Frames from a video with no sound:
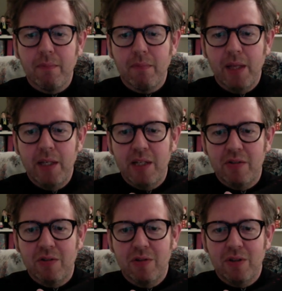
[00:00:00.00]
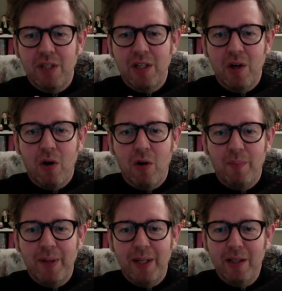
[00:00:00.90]
Yes, it's got the
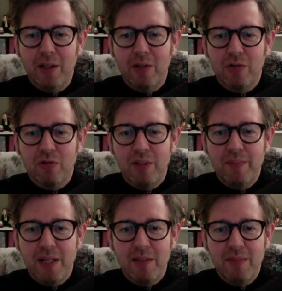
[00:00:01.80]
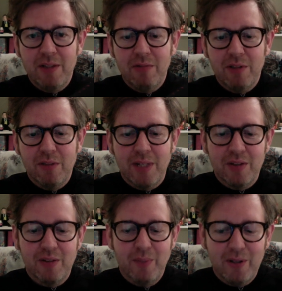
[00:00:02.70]
hot pink stripe down the middle to
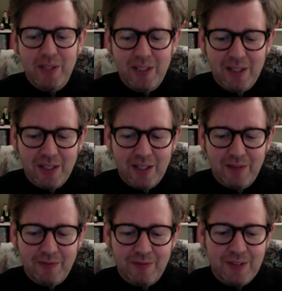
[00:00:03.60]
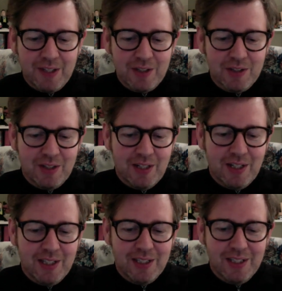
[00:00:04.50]
match the bike, if that's
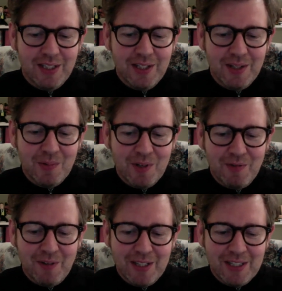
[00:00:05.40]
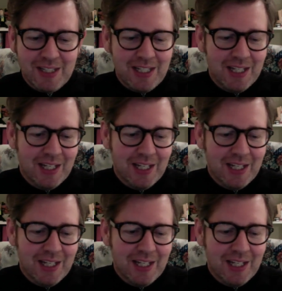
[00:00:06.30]
what you fancy.